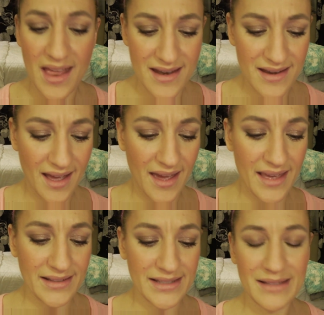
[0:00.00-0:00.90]

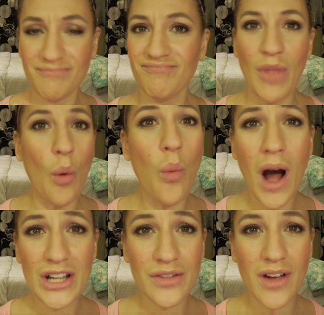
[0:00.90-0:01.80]
nice
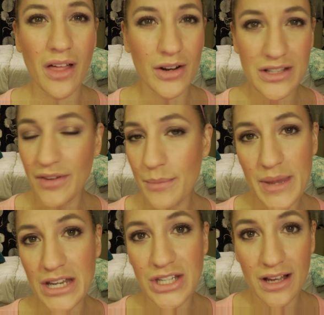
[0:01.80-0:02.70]
wash of color. It's a very
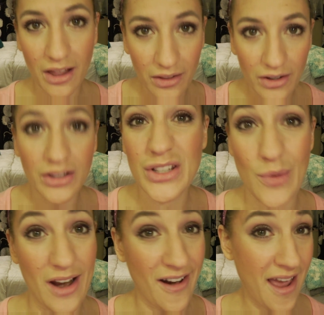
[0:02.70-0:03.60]
peachy color. It looks
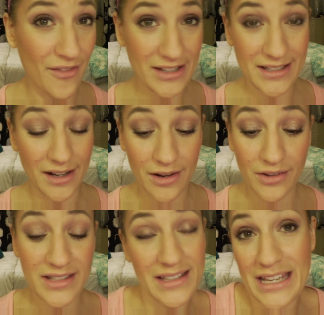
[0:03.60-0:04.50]
great on every skin
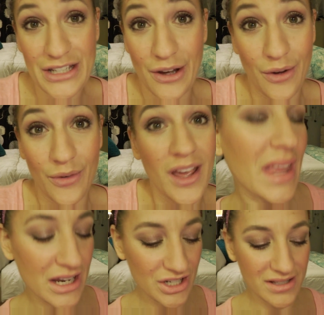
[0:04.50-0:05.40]
tone,
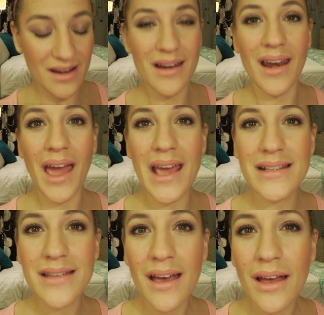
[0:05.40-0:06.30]
and it's just a
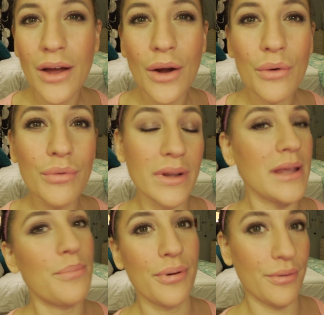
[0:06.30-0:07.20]
nice,
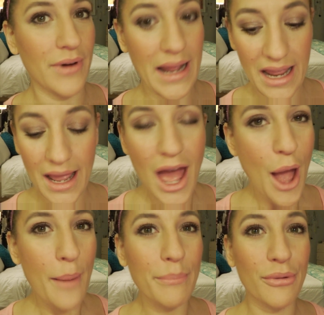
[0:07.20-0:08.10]
really pretty,
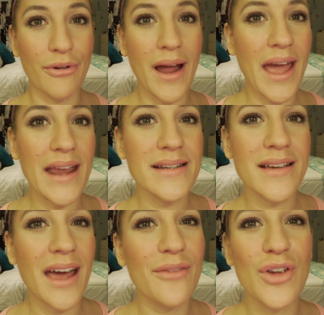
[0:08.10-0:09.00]
bright,
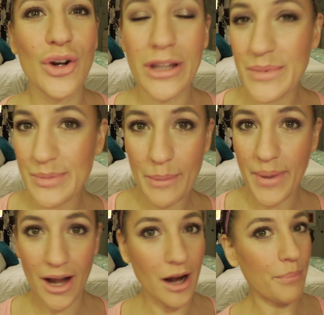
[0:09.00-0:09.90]
kind of your lips but
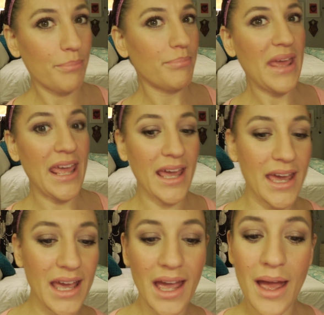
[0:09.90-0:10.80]
better,
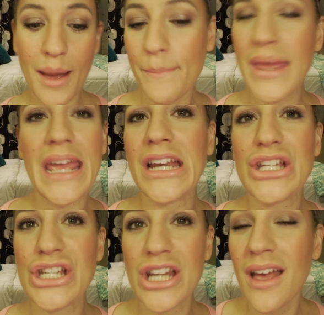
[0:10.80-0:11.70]
pink
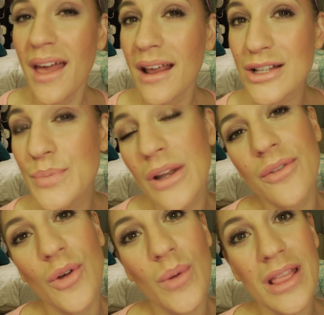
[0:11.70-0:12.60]
peach. It goes
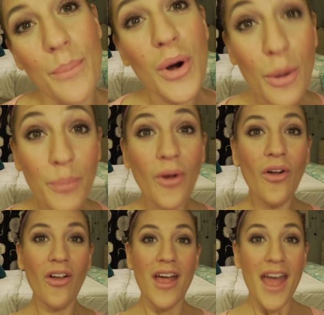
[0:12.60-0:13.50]
beautiful with the purple,